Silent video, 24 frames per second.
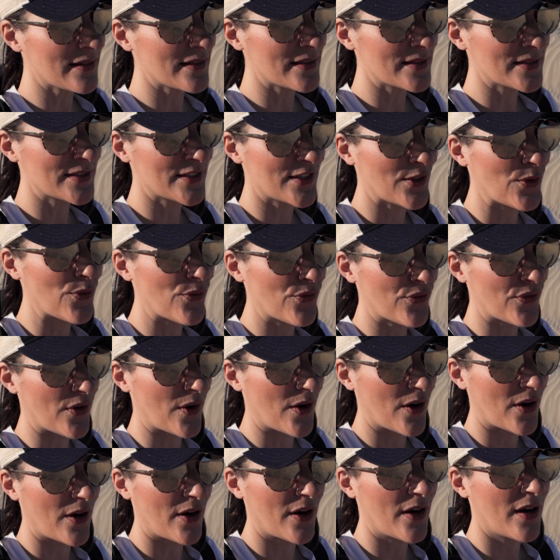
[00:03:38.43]
uh, so
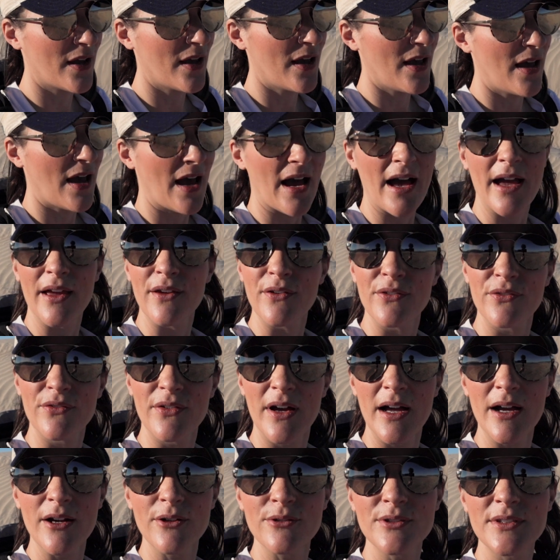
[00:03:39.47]
far I
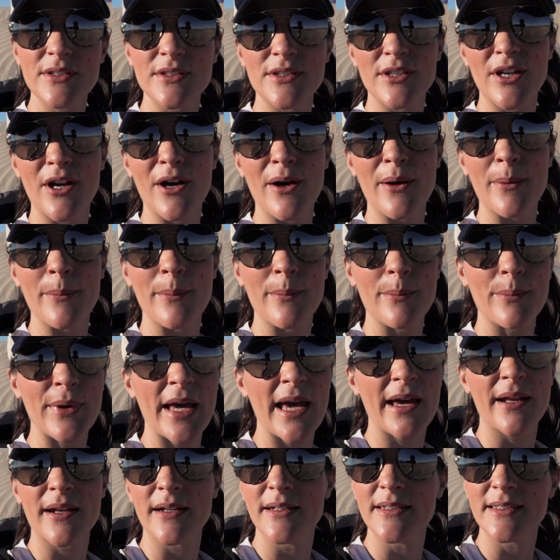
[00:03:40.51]
found some
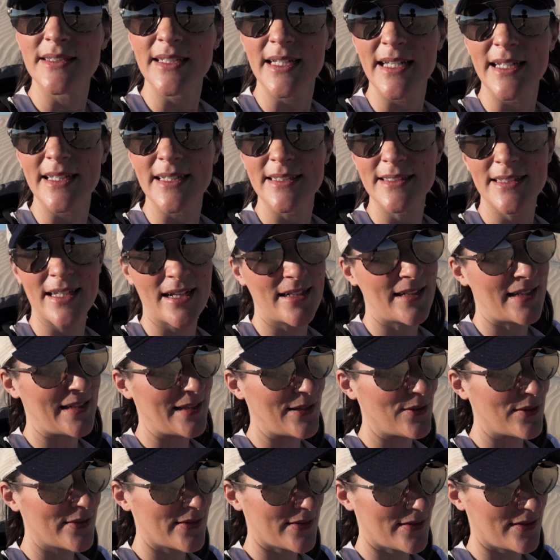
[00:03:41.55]
patterns in the sand that
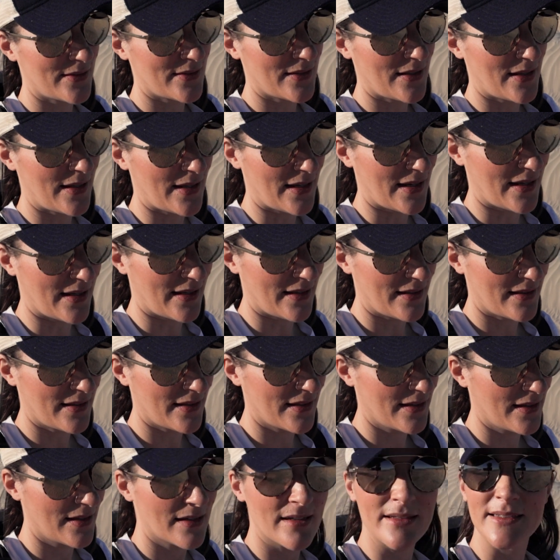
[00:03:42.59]
looks
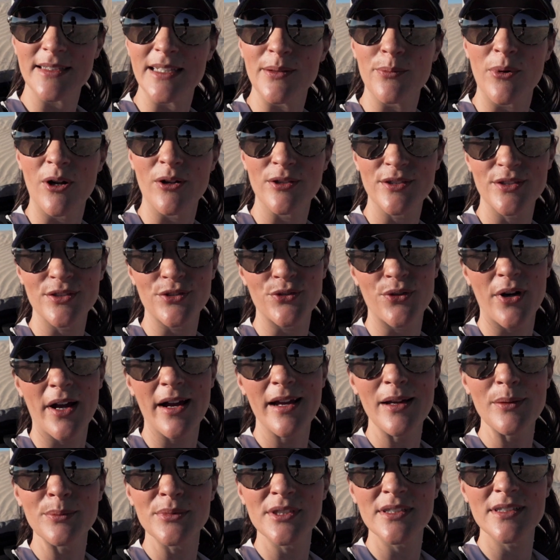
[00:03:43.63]
like zebra
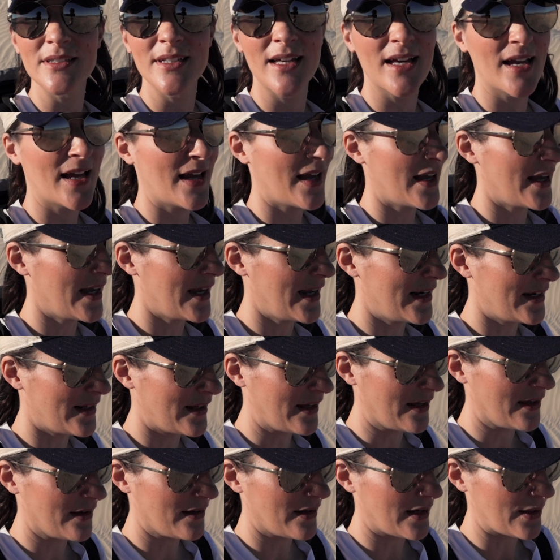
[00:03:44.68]
stripes and
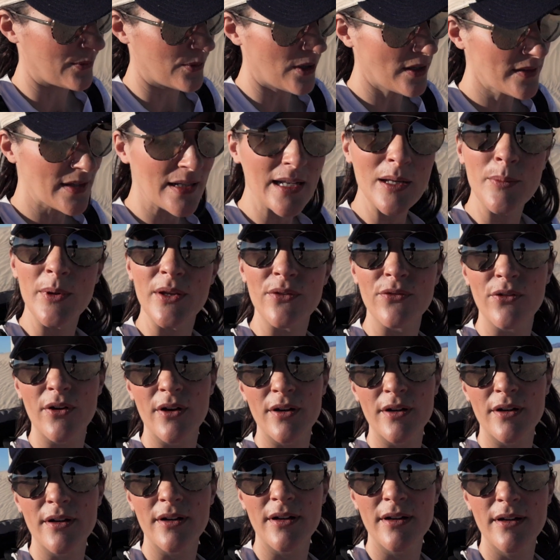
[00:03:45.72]
uh, I walked a little bit
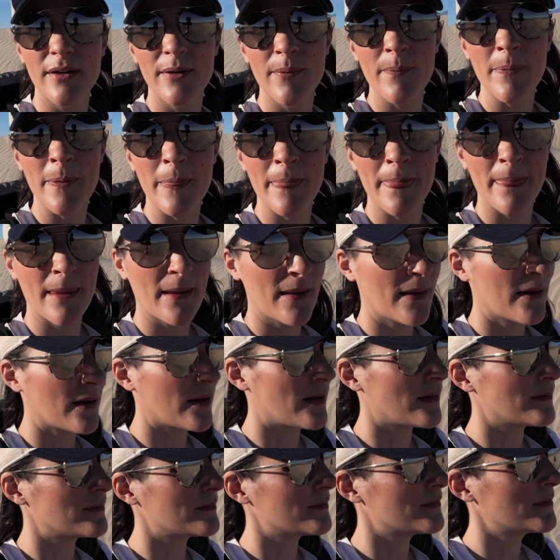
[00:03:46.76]
further
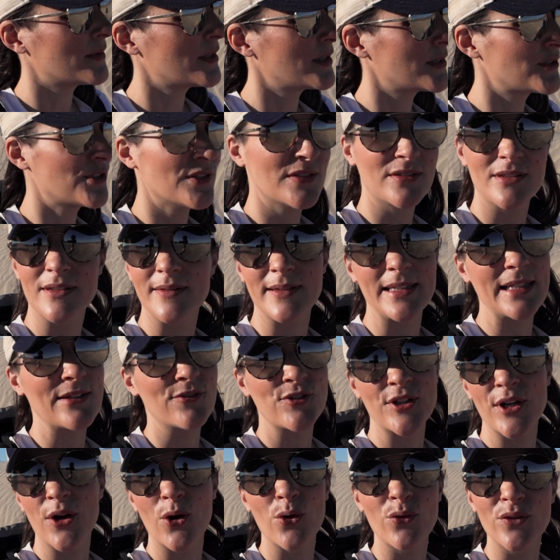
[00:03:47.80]
um, just
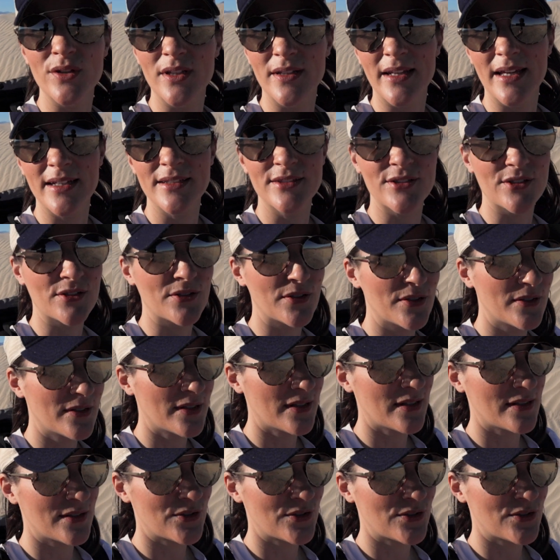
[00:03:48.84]
literally over the next dune